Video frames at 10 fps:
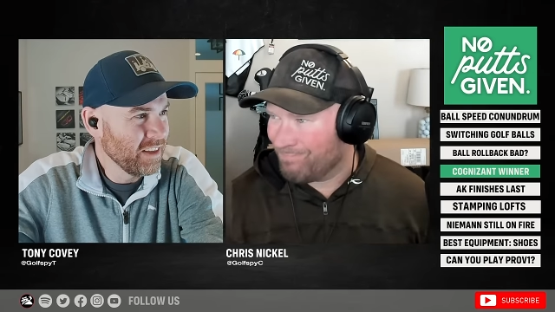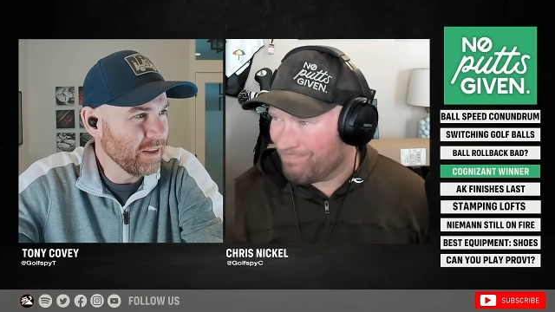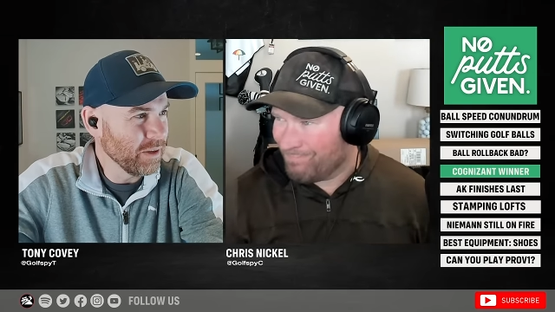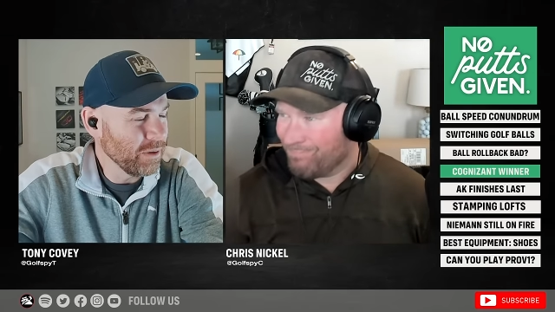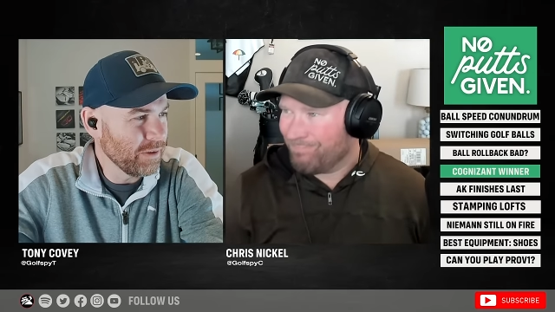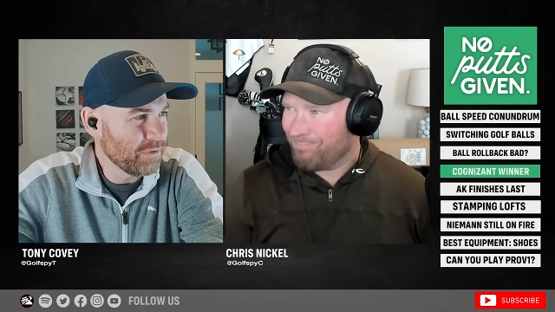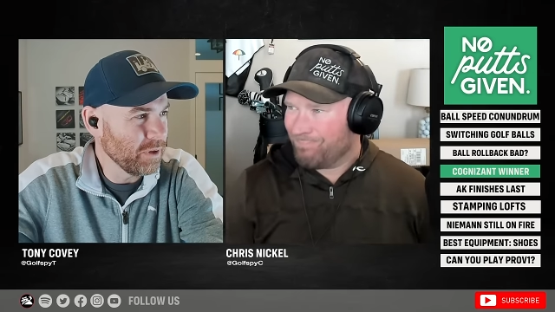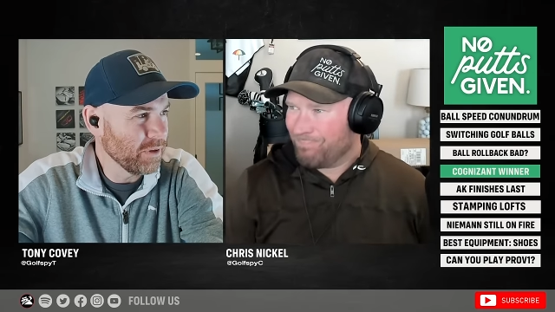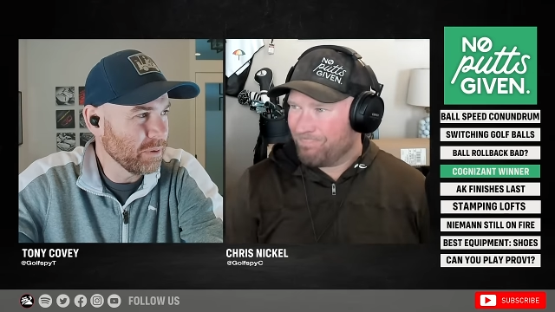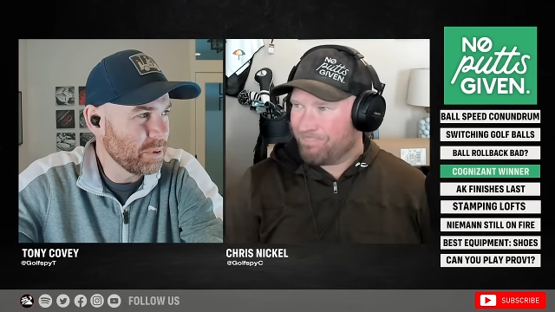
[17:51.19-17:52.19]
Speaker 1: you know, if you're
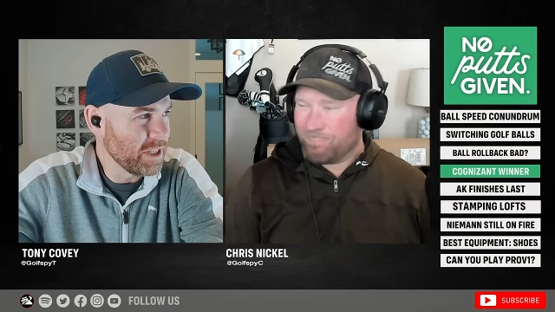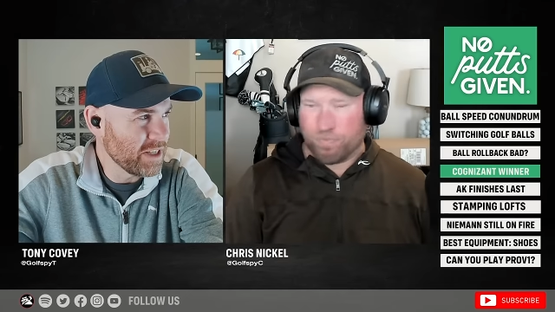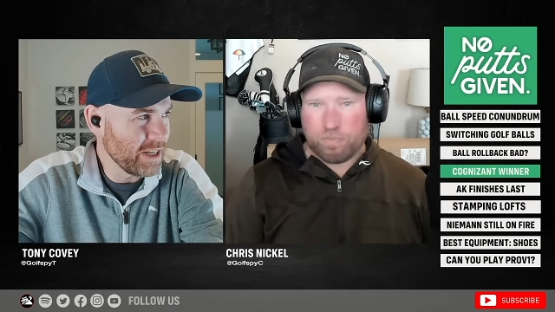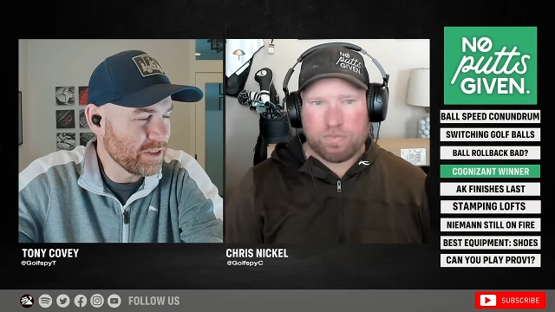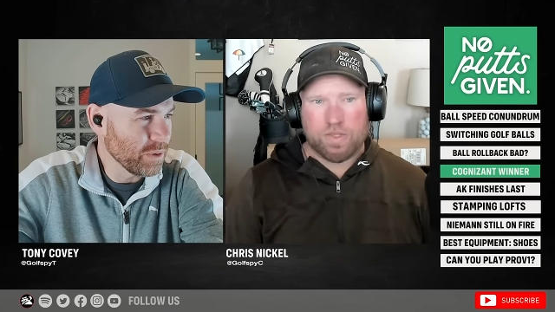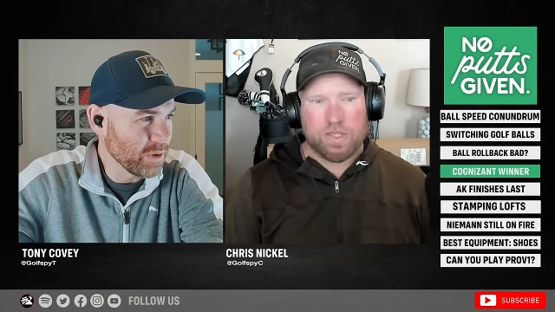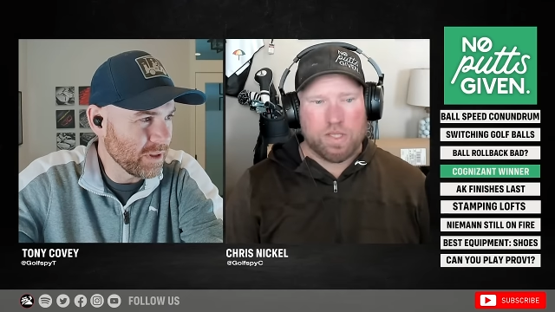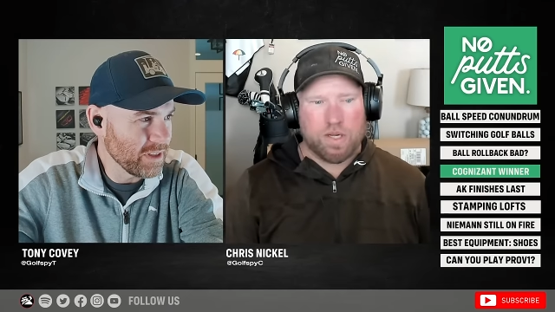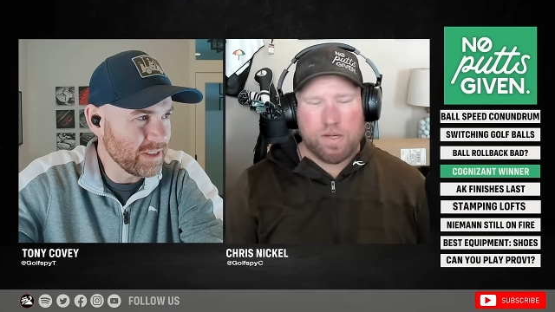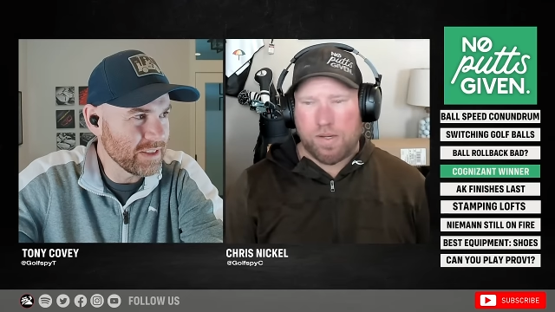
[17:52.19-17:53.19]
the PGA Tour,
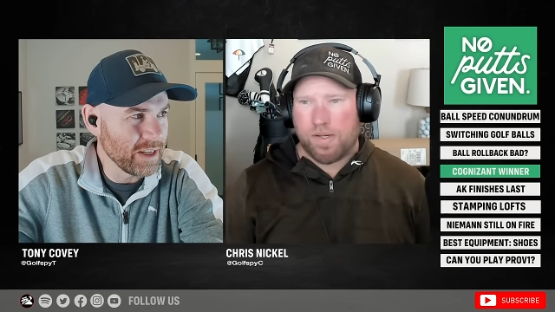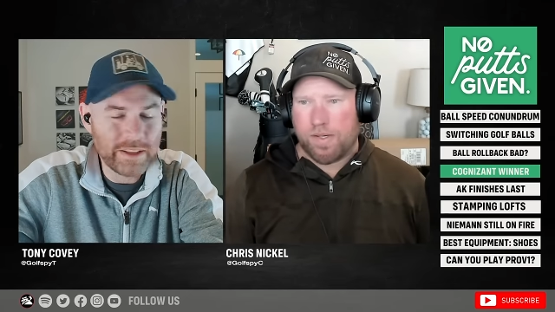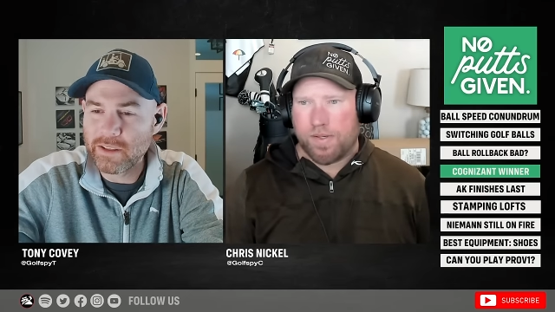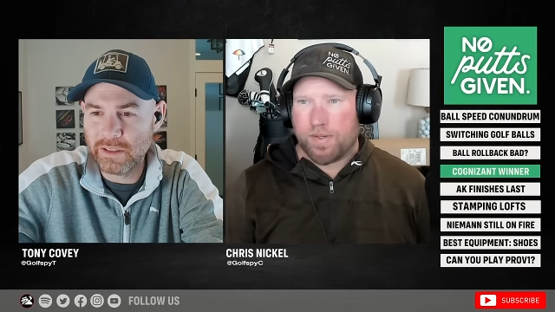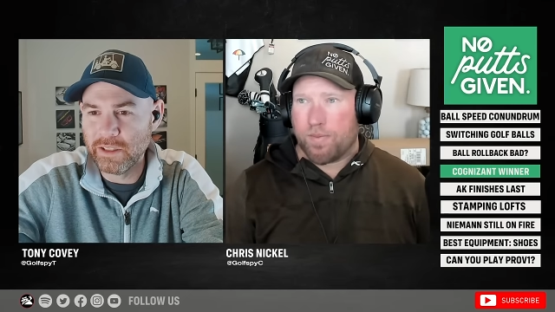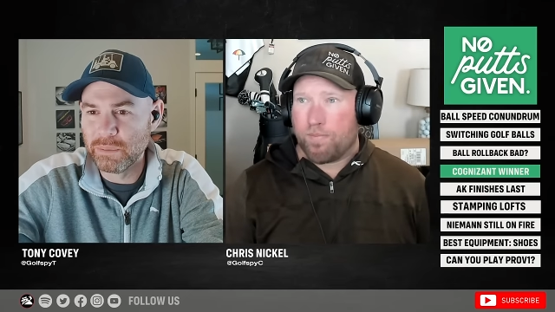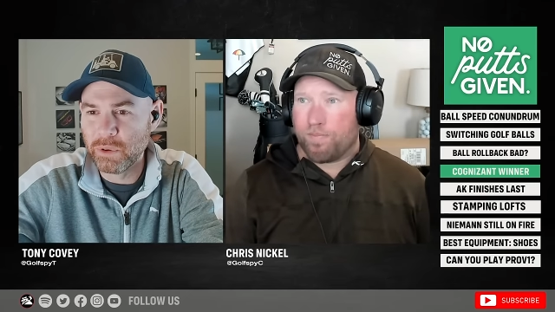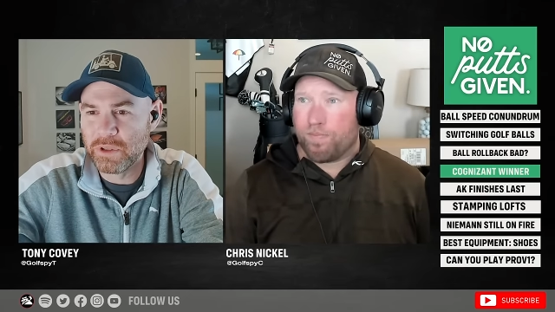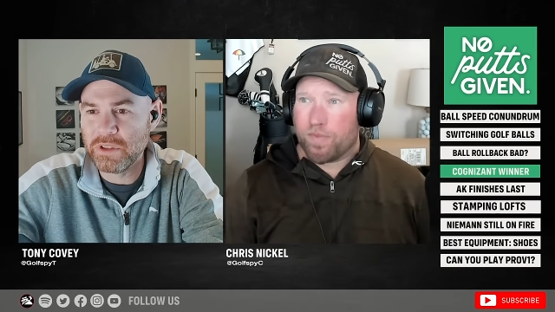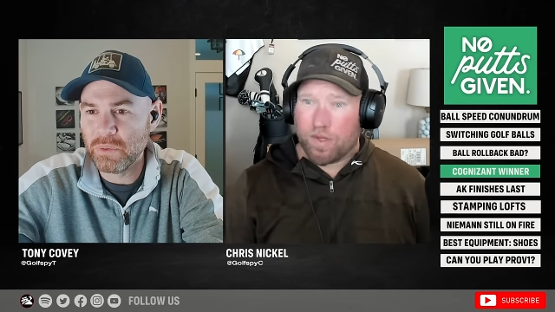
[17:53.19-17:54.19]
this is not the
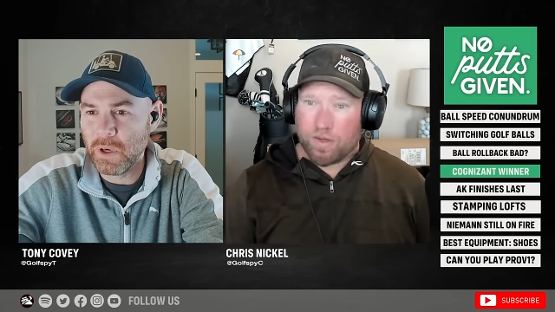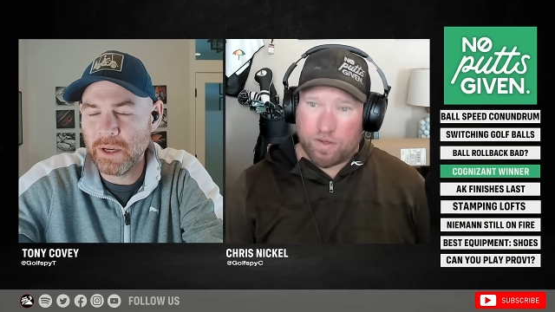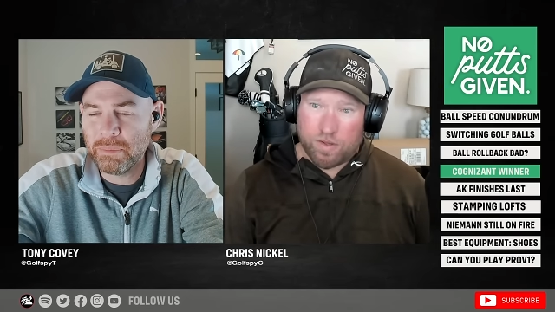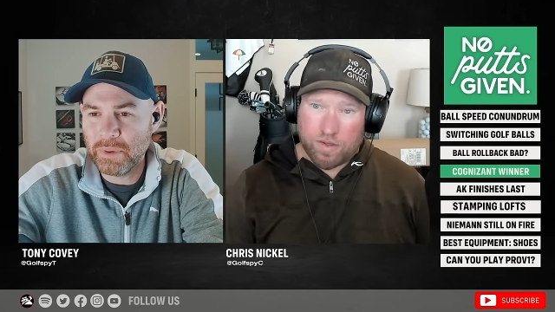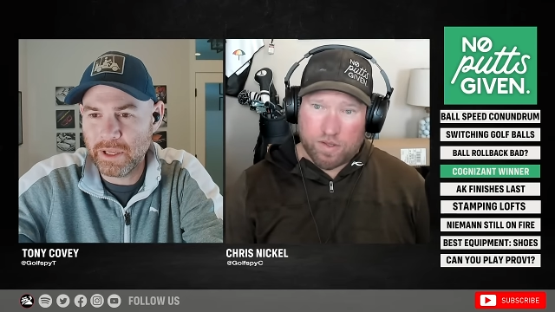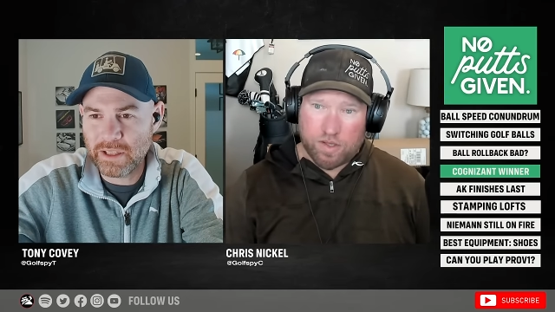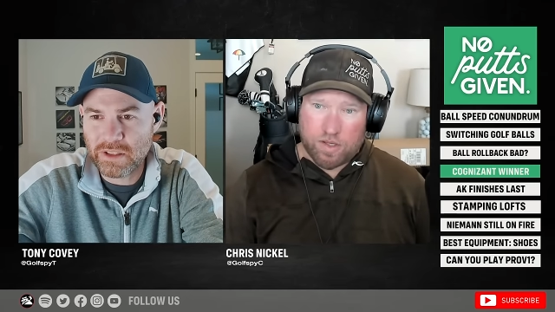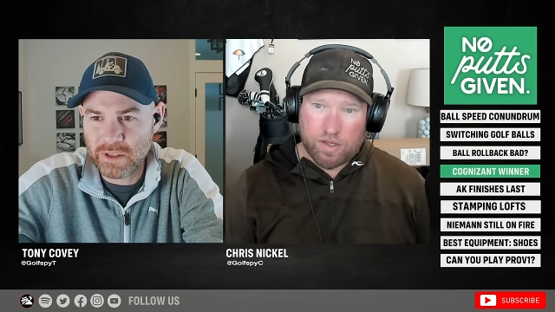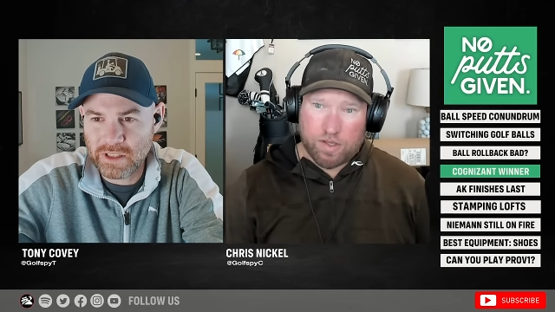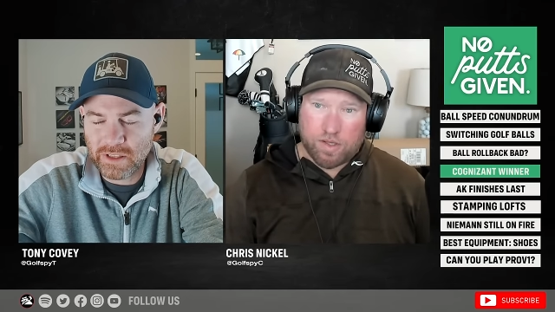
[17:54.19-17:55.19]
leaderboard you want by any
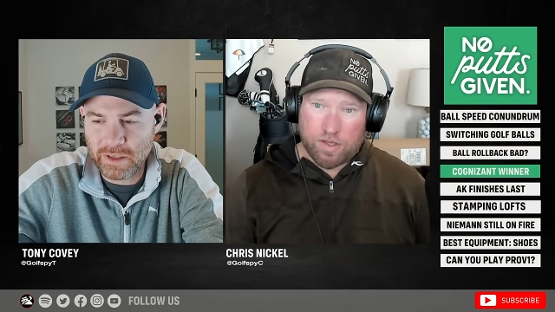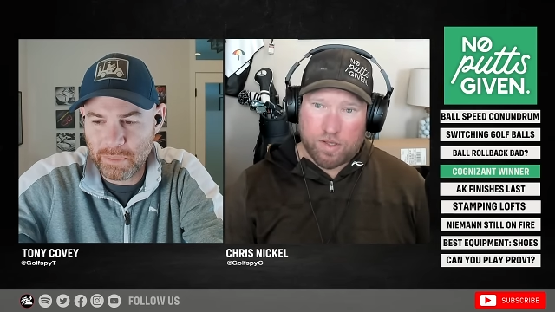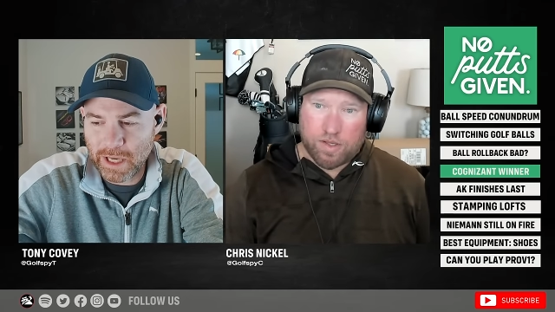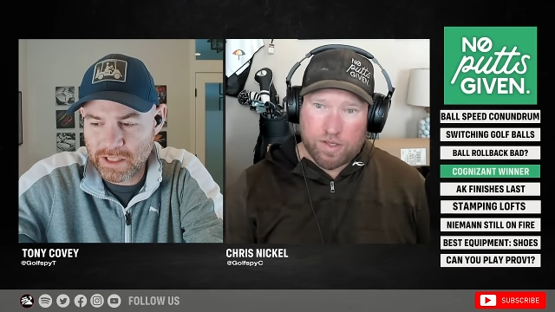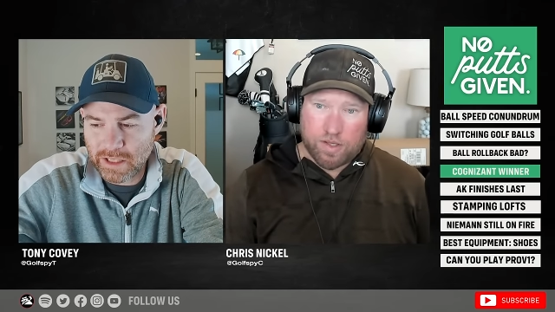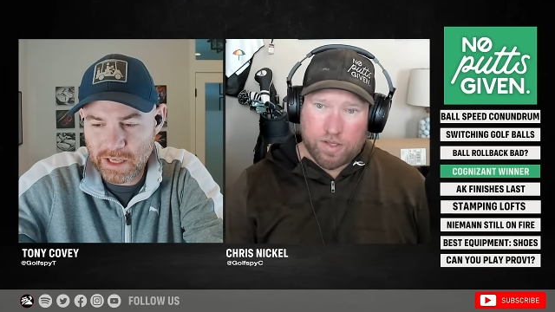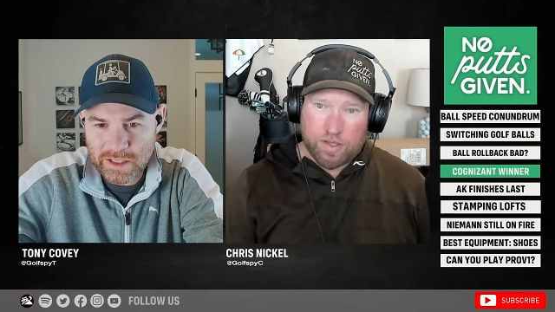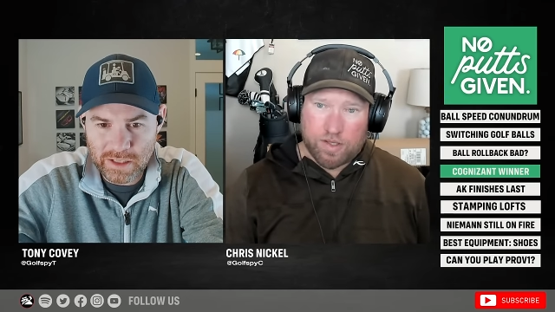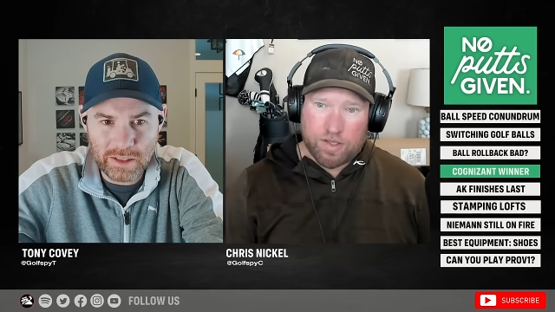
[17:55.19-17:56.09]
stretch of the imagination.